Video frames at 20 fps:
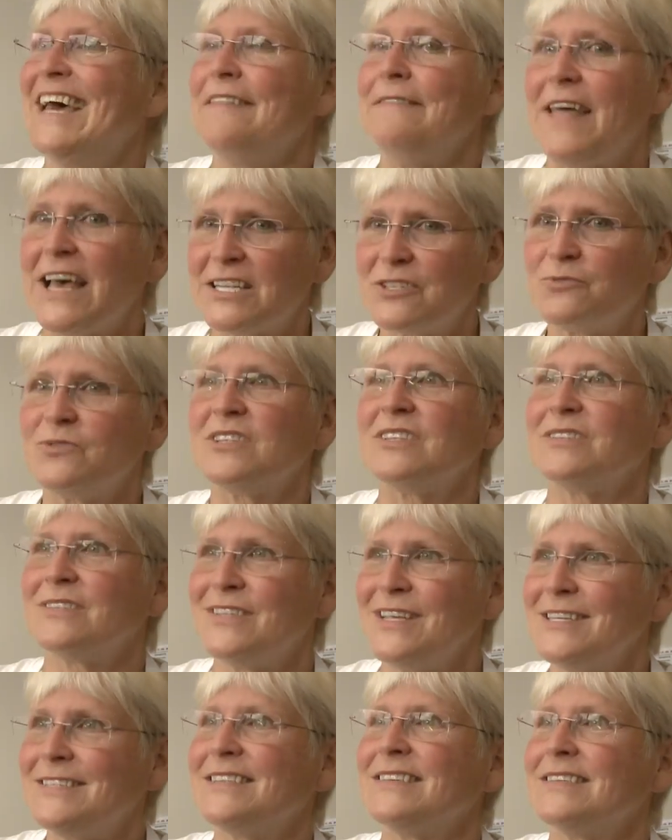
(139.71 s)
And that's what the
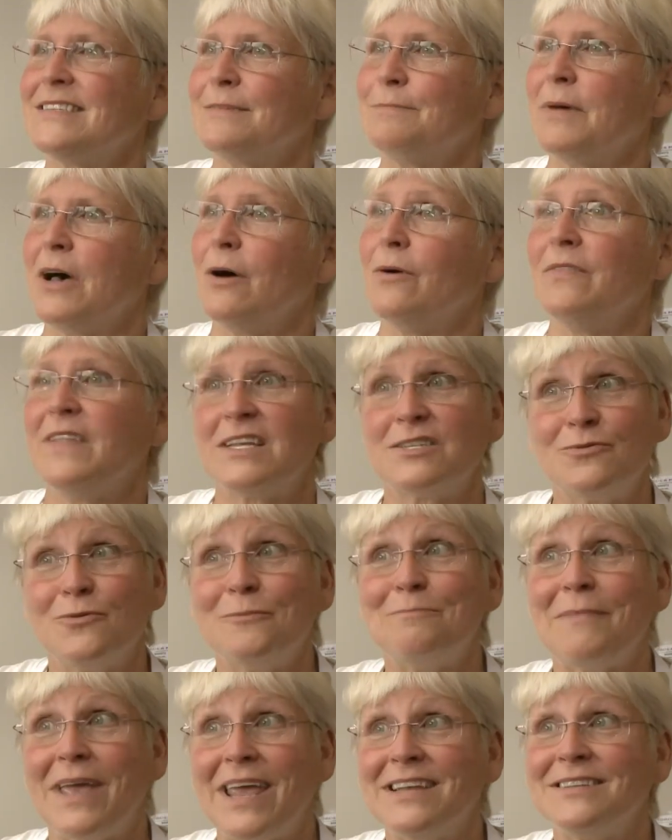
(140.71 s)
season's about, that's
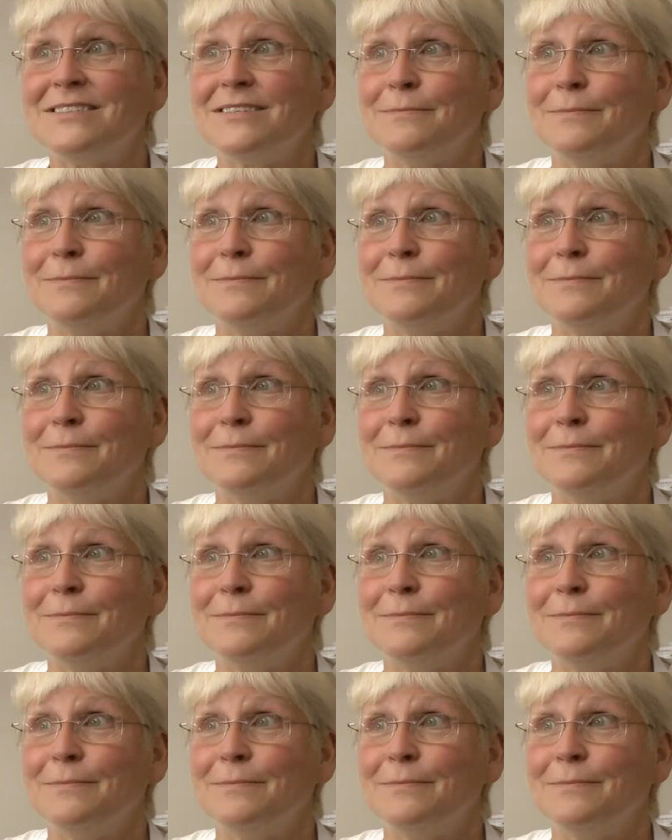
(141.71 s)
what Maine's